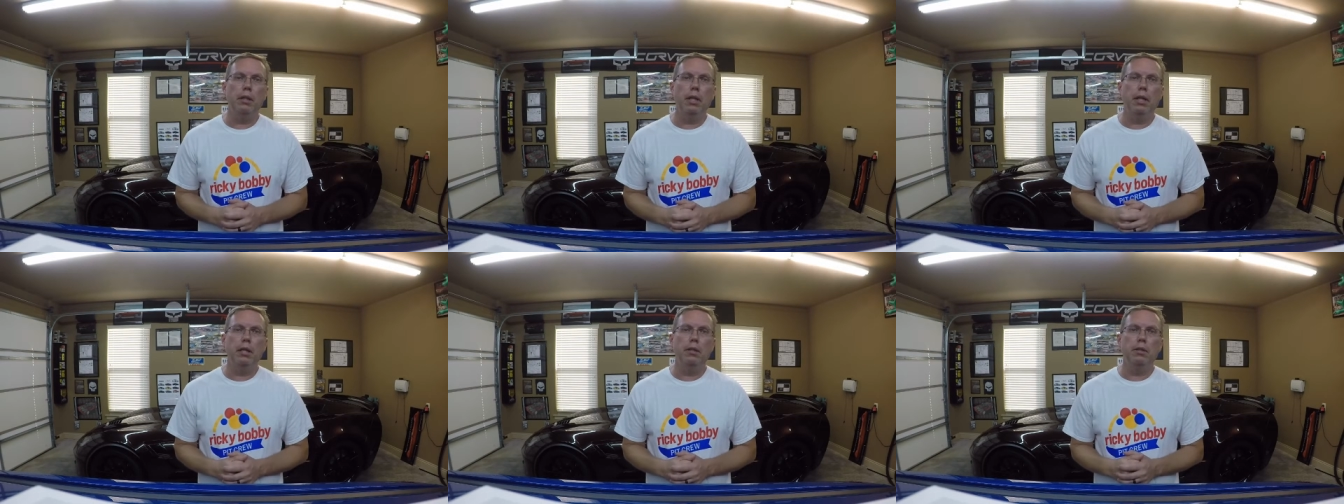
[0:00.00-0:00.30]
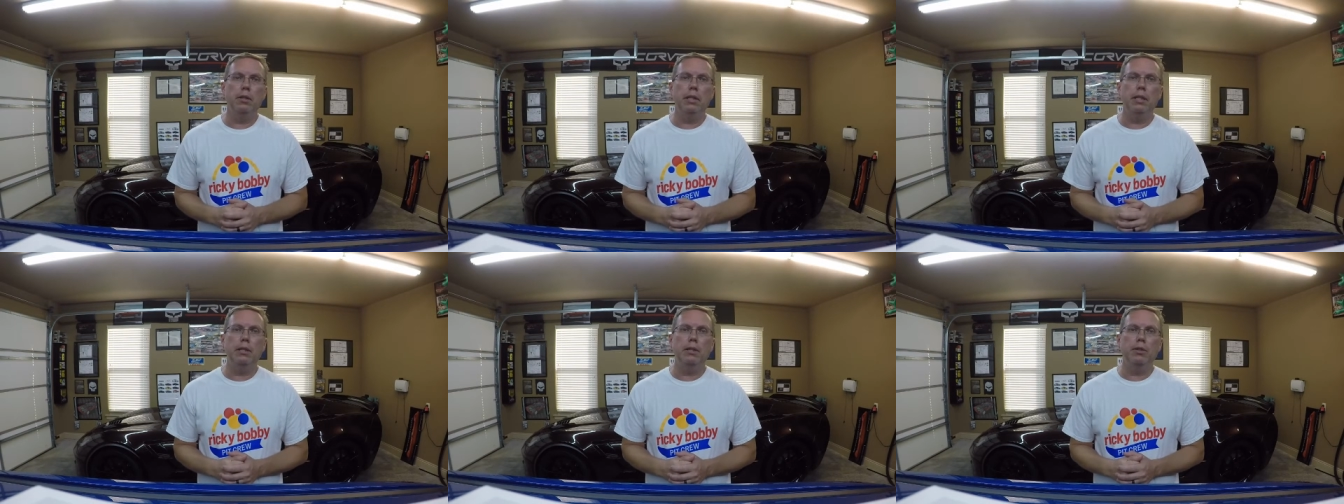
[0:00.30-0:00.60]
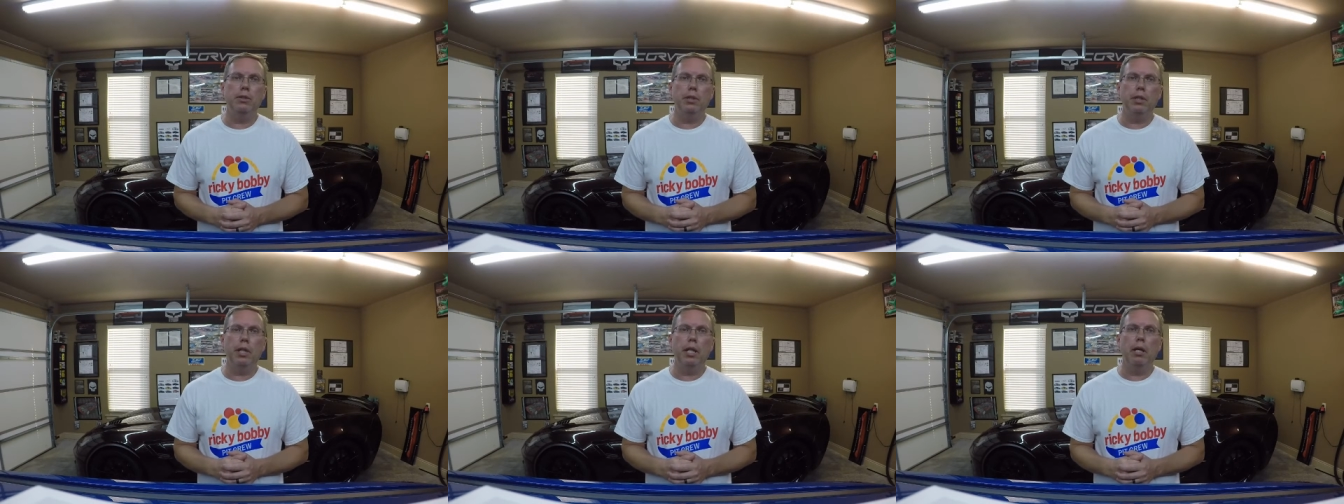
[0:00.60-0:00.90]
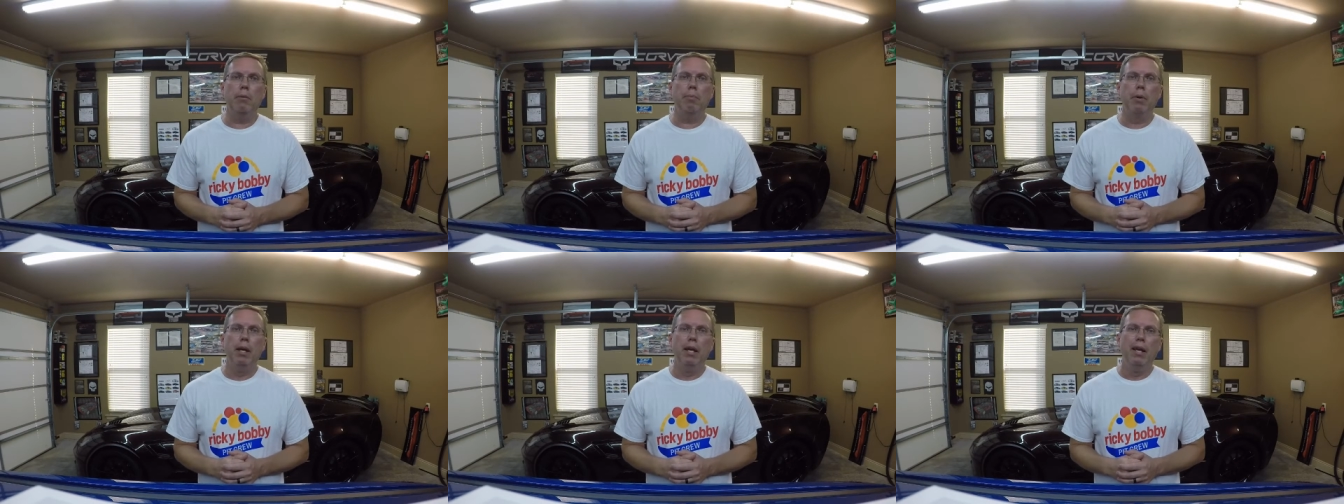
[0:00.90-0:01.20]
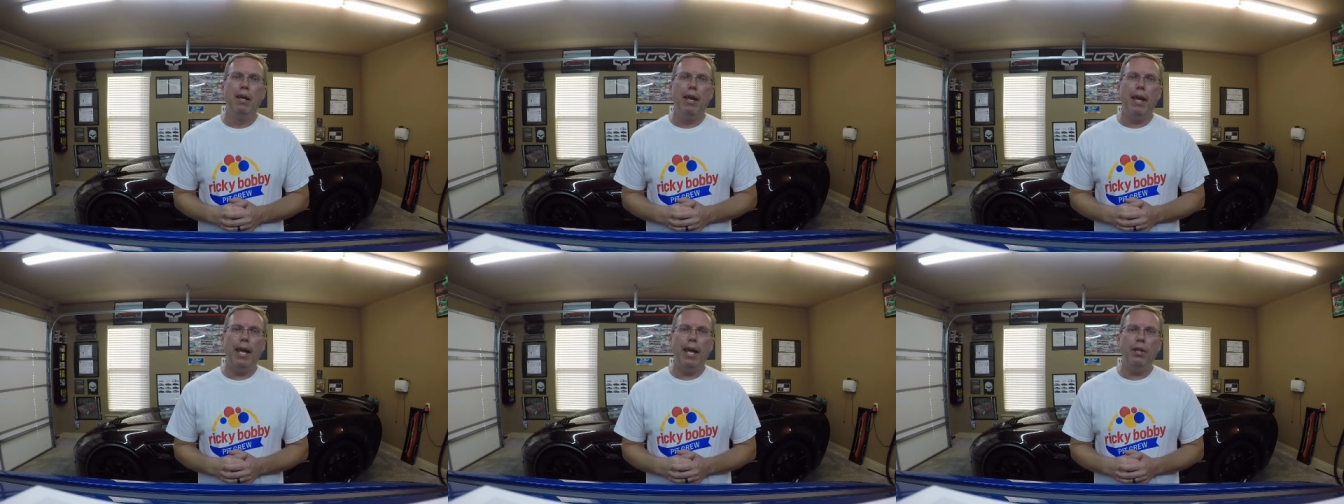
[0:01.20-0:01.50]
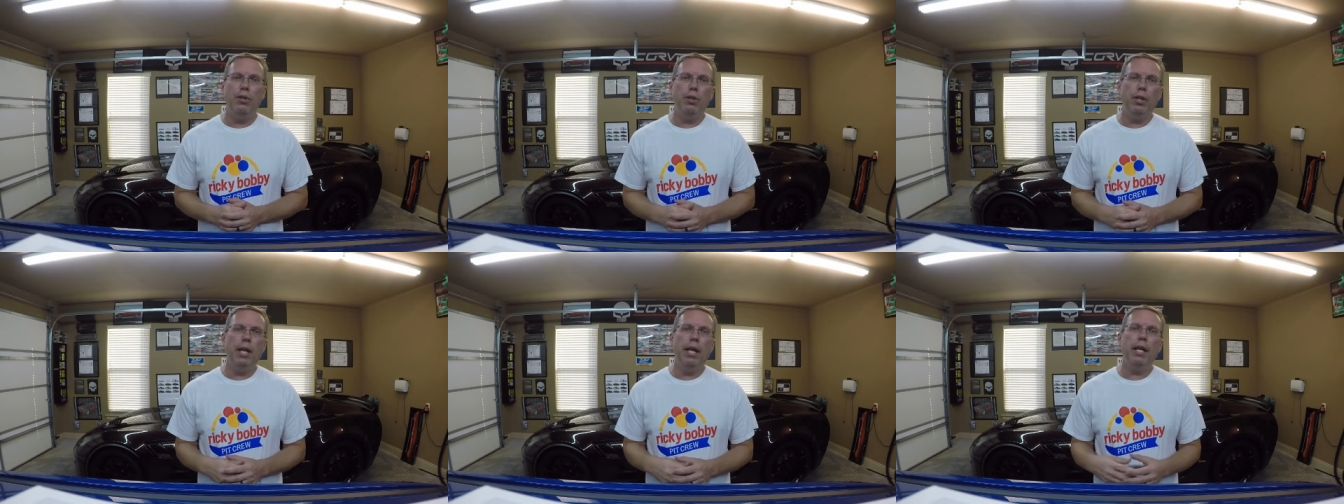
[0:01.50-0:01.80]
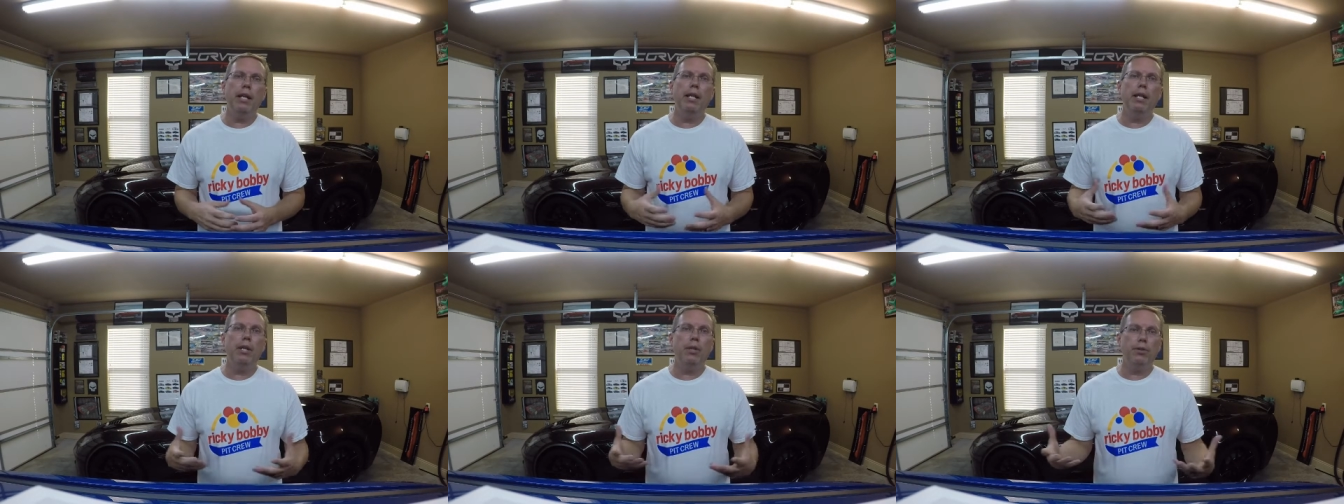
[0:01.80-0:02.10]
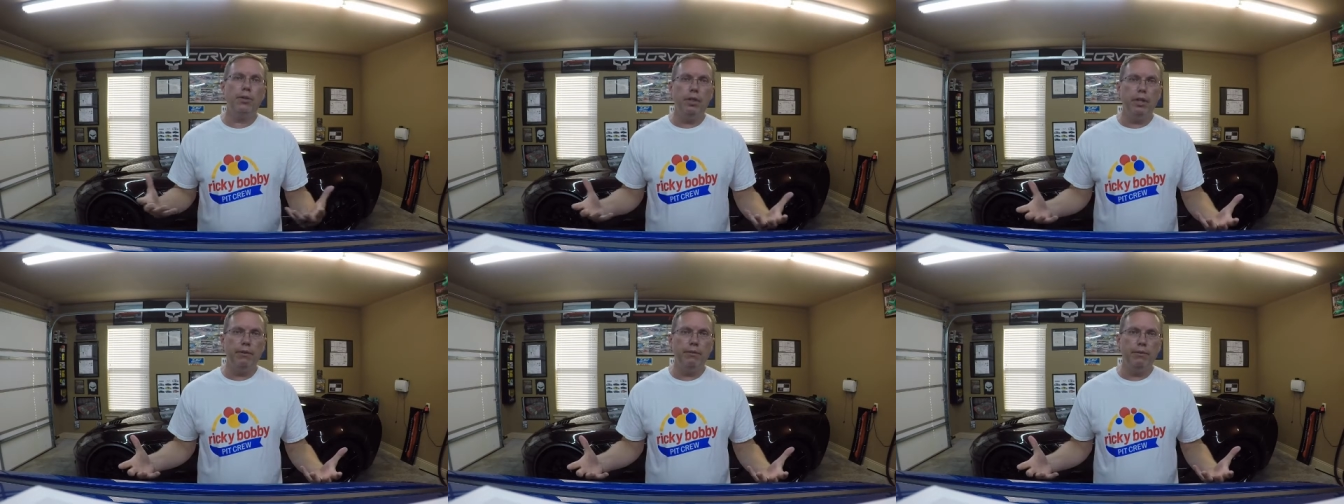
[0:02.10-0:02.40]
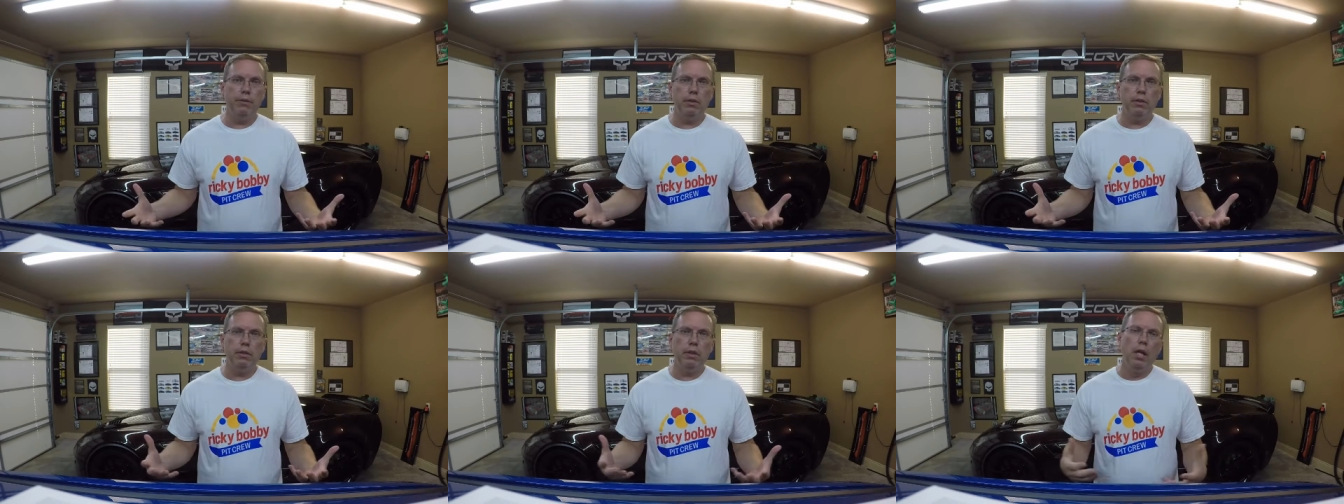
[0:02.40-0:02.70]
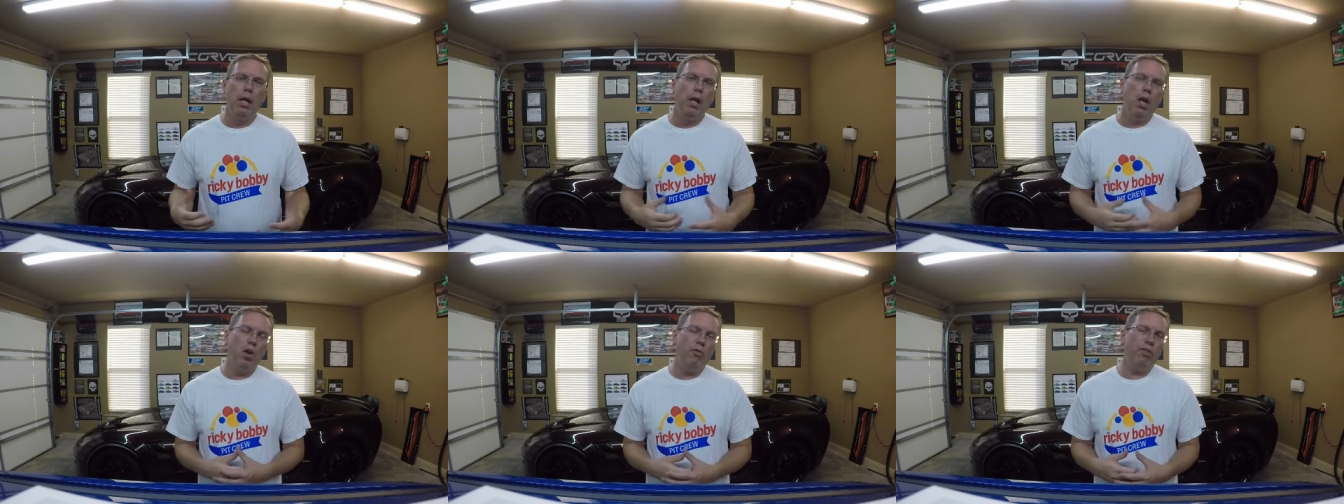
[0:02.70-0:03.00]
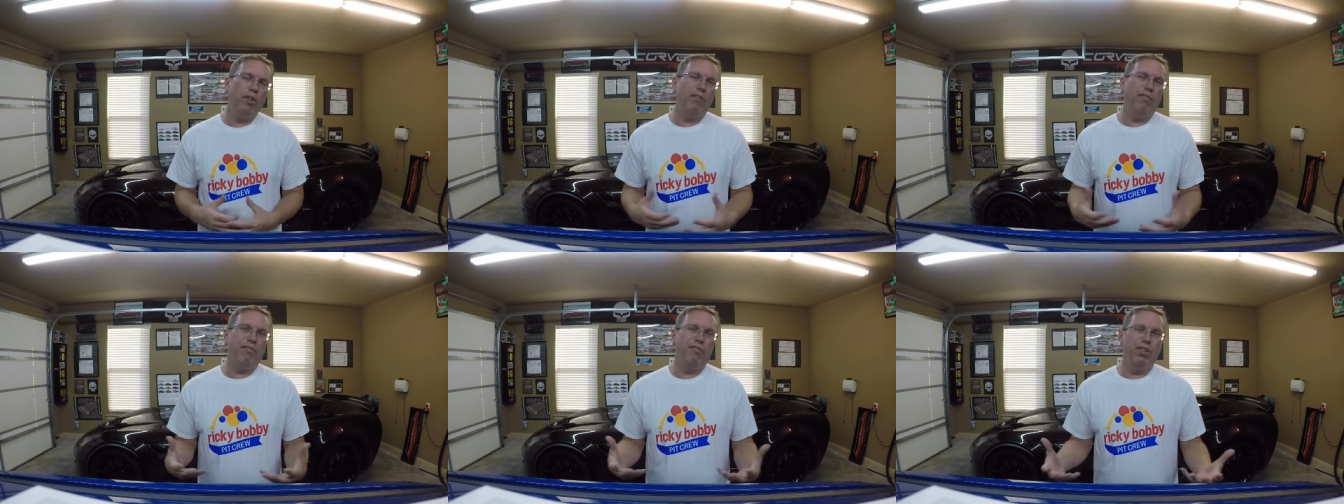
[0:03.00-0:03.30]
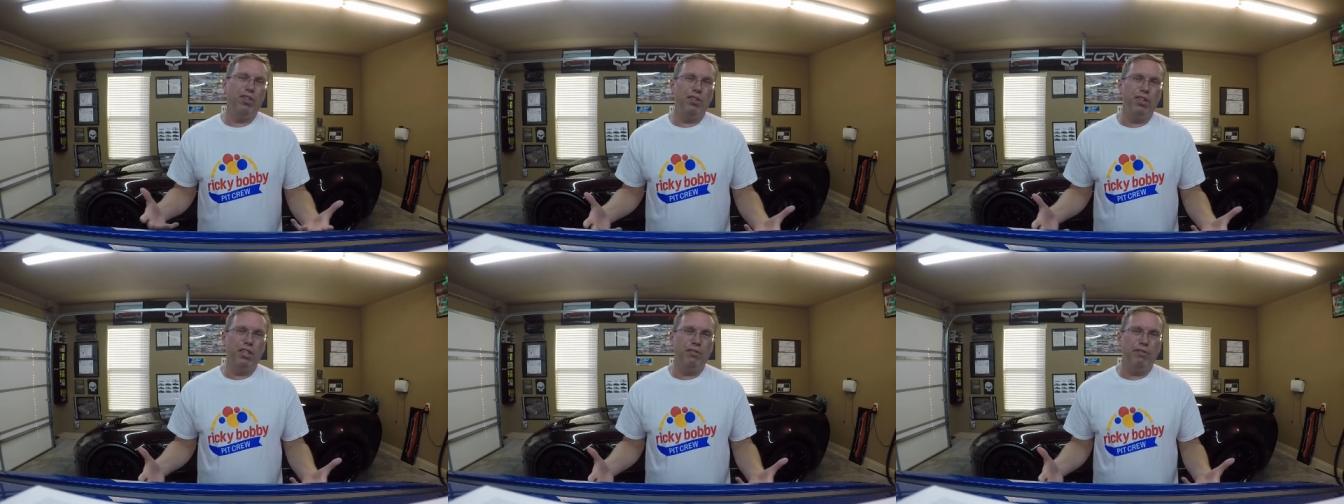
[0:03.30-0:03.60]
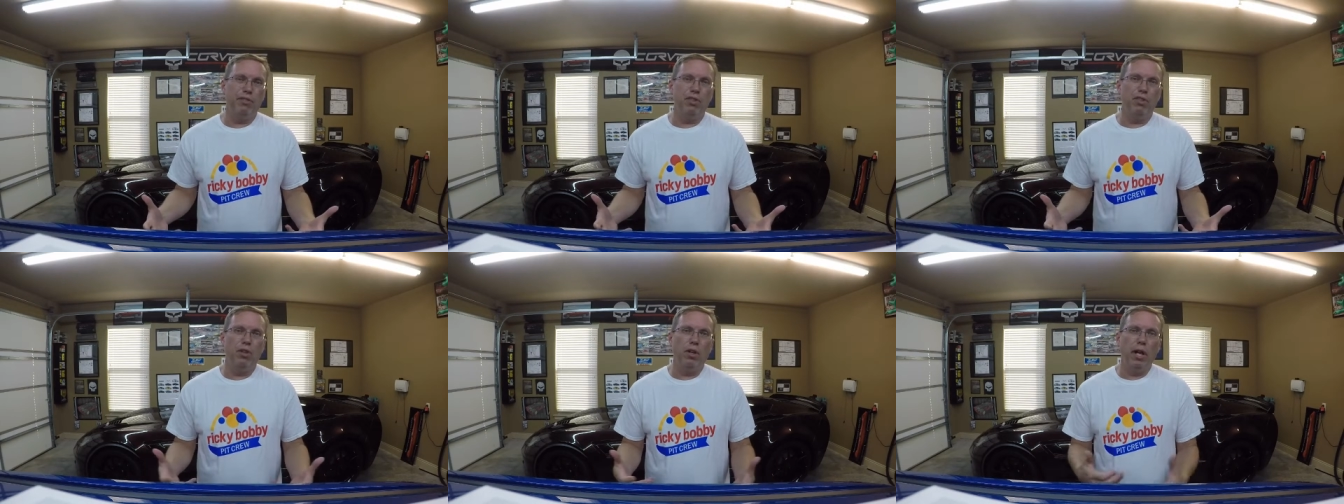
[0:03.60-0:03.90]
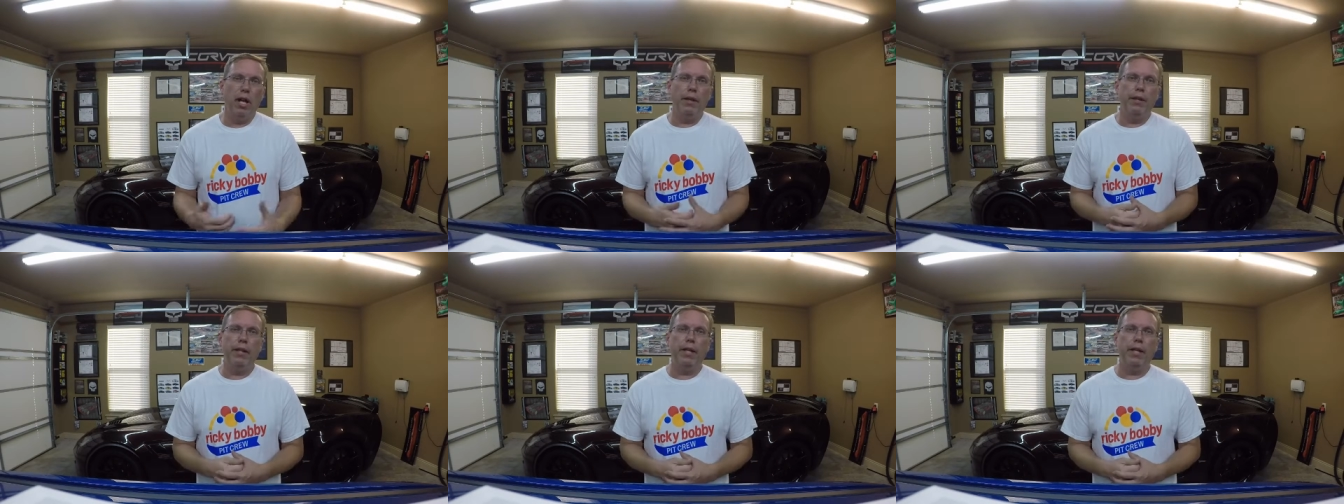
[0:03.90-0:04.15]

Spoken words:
It's a neat little setup, and you can hear the difference. I don't know if you can feel the difference or not.